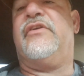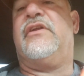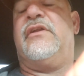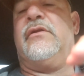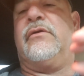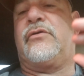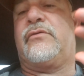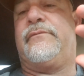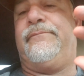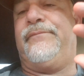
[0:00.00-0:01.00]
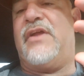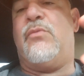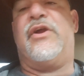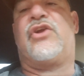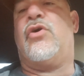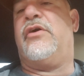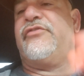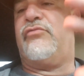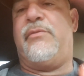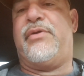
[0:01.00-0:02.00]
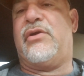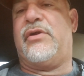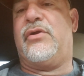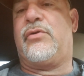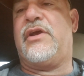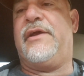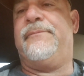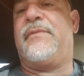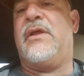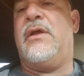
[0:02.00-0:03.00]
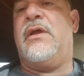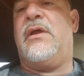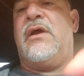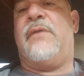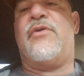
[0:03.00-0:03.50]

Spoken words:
it and what it costs to repair it, okay? I'm